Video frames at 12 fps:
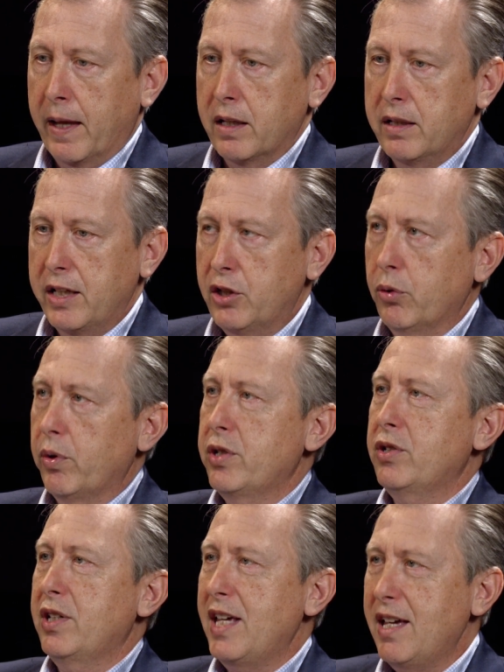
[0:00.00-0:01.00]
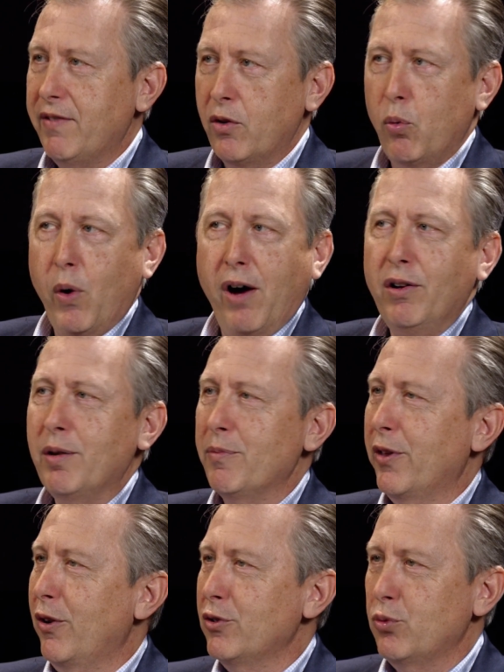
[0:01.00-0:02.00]
need to receive and welcome
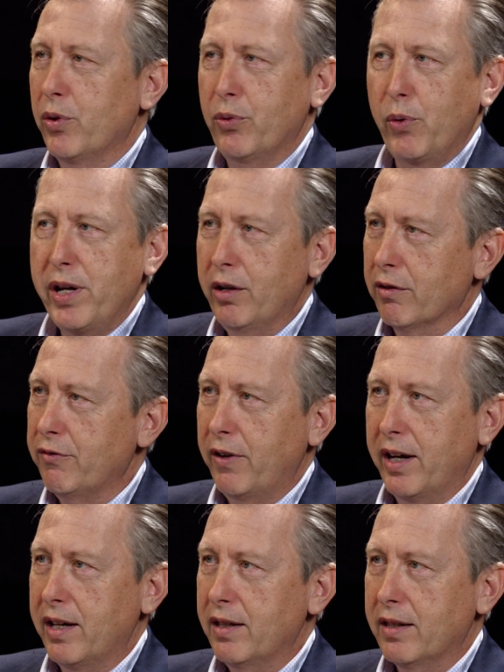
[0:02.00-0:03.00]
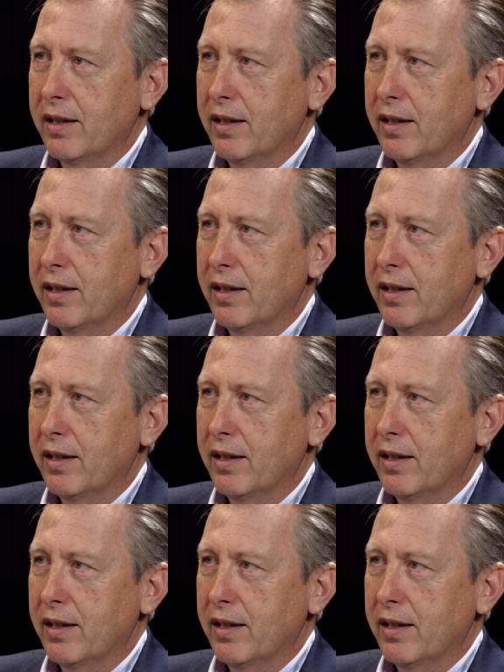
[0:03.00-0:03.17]
those with weaker faith.